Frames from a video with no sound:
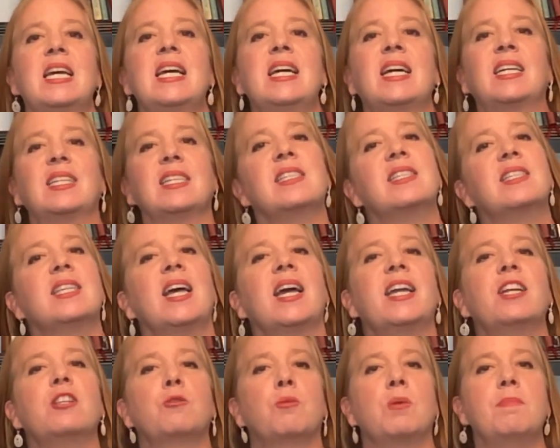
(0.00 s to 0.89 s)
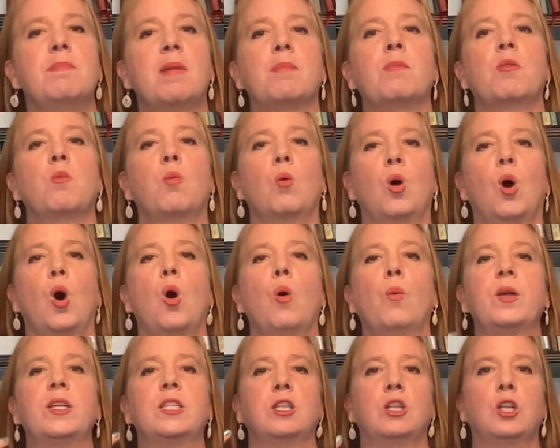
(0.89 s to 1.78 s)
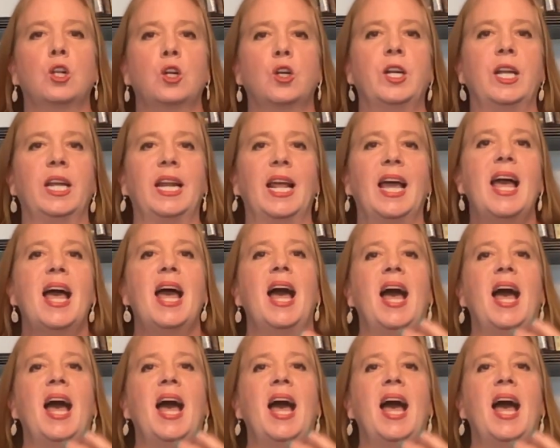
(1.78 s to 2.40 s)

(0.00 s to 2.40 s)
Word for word: Because in science, remember, we're always learning.